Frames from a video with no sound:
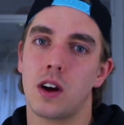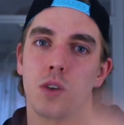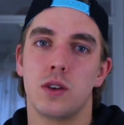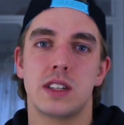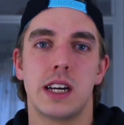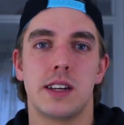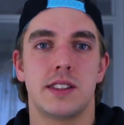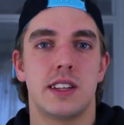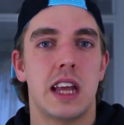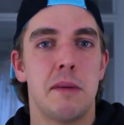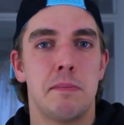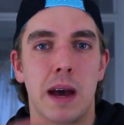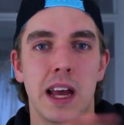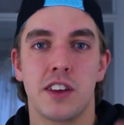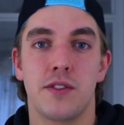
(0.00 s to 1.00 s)
I got down to
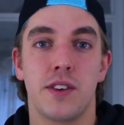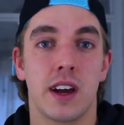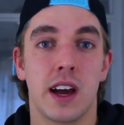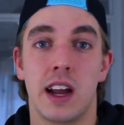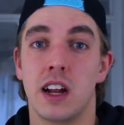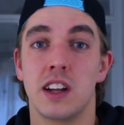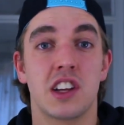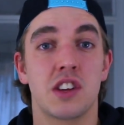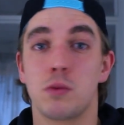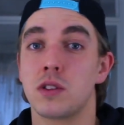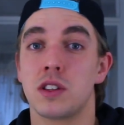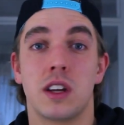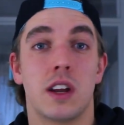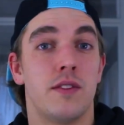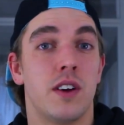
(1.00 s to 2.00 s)
that base figure and I just
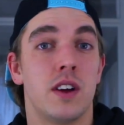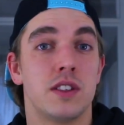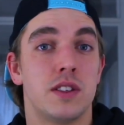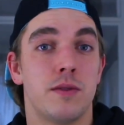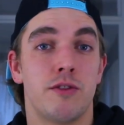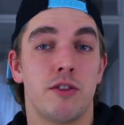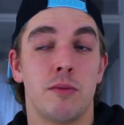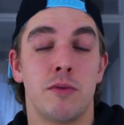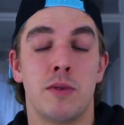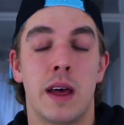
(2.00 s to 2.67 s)
wasn't advancing from